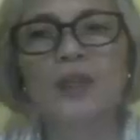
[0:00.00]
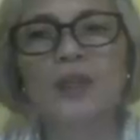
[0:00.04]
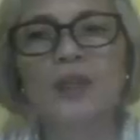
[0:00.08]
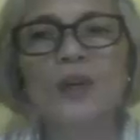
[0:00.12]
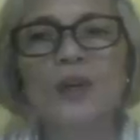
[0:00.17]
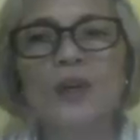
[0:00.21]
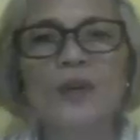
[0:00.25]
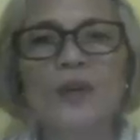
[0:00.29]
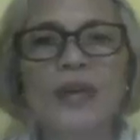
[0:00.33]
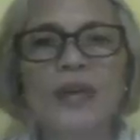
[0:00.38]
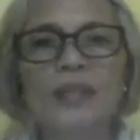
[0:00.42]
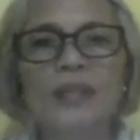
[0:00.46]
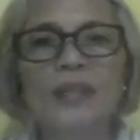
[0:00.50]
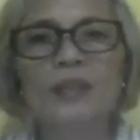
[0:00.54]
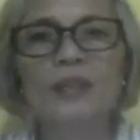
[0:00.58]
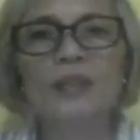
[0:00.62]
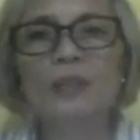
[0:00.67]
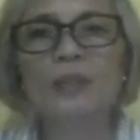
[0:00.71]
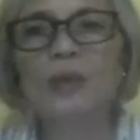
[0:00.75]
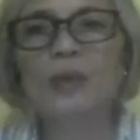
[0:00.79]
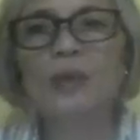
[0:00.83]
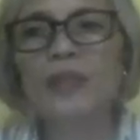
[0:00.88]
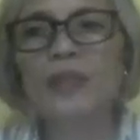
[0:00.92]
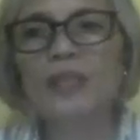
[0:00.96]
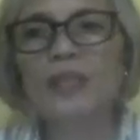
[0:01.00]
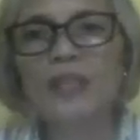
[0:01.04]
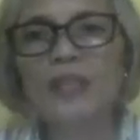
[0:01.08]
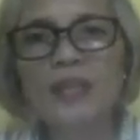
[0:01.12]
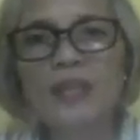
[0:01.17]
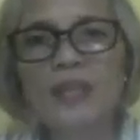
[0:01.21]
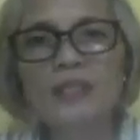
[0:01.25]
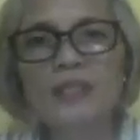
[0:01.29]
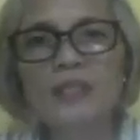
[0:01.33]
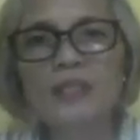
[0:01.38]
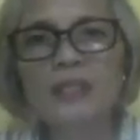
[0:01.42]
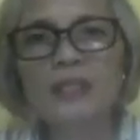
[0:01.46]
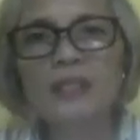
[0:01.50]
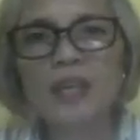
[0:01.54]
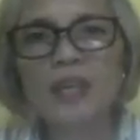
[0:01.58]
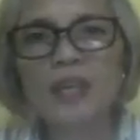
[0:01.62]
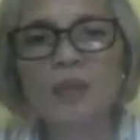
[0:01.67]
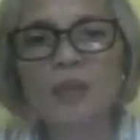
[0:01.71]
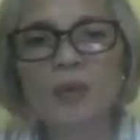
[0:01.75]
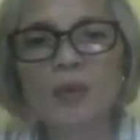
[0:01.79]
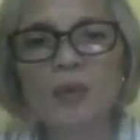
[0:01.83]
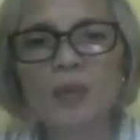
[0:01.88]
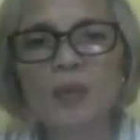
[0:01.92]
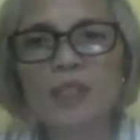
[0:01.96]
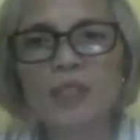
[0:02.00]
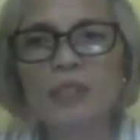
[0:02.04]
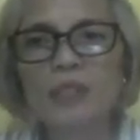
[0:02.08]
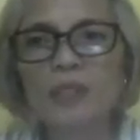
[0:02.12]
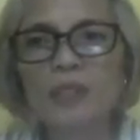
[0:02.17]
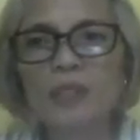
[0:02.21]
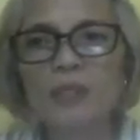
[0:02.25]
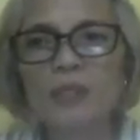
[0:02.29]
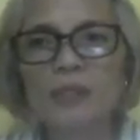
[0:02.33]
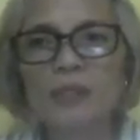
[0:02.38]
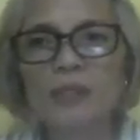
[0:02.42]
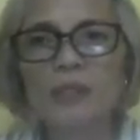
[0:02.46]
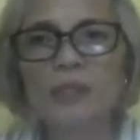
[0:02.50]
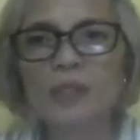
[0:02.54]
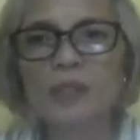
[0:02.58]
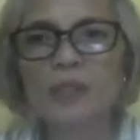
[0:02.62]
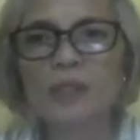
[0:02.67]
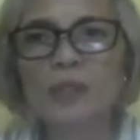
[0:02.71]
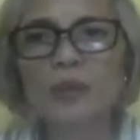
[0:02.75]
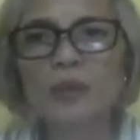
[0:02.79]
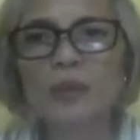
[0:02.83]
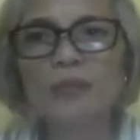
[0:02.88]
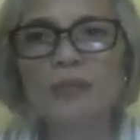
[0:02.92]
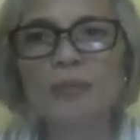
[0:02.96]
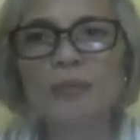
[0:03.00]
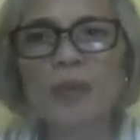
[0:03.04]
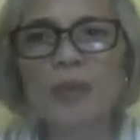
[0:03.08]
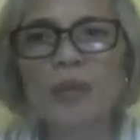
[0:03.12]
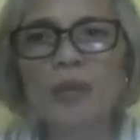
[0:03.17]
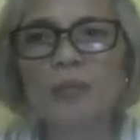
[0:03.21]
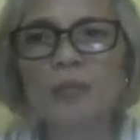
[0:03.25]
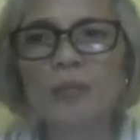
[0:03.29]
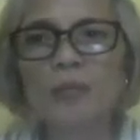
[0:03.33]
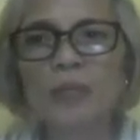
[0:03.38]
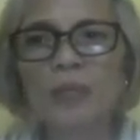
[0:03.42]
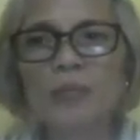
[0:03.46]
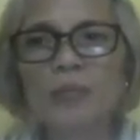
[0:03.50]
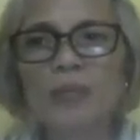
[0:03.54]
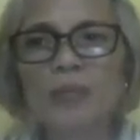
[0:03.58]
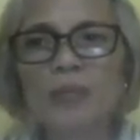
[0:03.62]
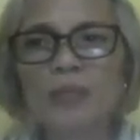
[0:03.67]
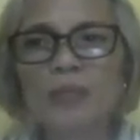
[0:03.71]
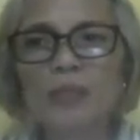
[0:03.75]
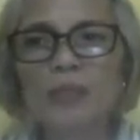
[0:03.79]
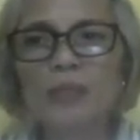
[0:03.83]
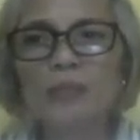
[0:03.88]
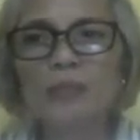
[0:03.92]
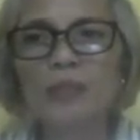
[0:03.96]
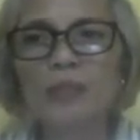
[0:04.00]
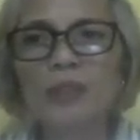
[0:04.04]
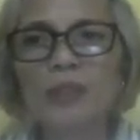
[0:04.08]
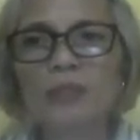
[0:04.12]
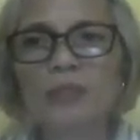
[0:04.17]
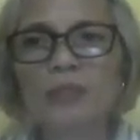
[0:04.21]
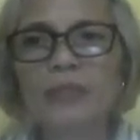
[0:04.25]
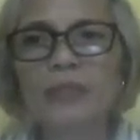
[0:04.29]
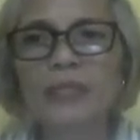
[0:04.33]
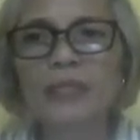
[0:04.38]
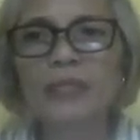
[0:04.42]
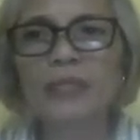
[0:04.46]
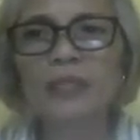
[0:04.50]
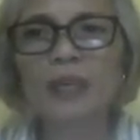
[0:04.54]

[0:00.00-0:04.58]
Alright, good morning class. This time we shall solve problem involving